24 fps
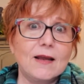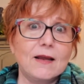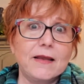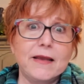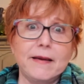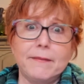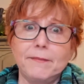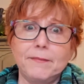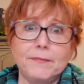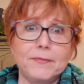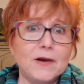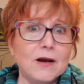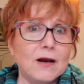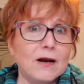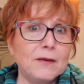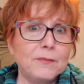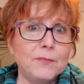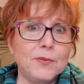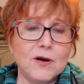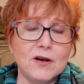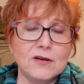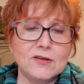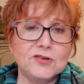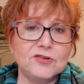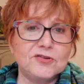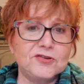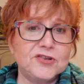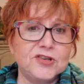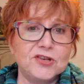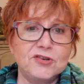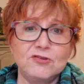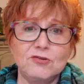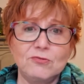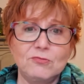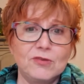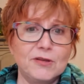yep, got imposter
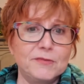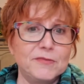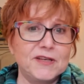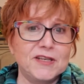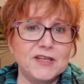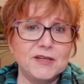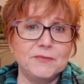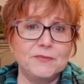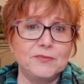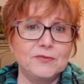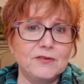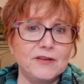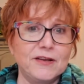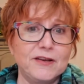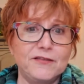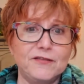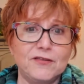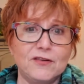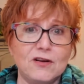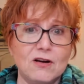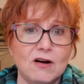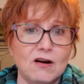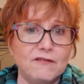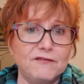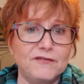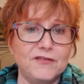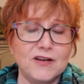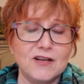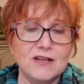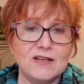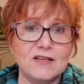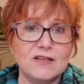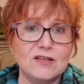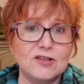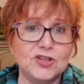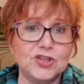syndrome, limiting beliefs,
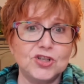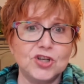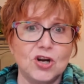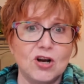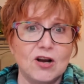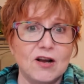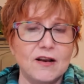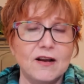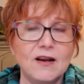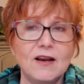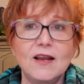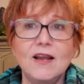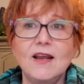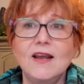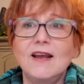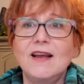confidence is shot.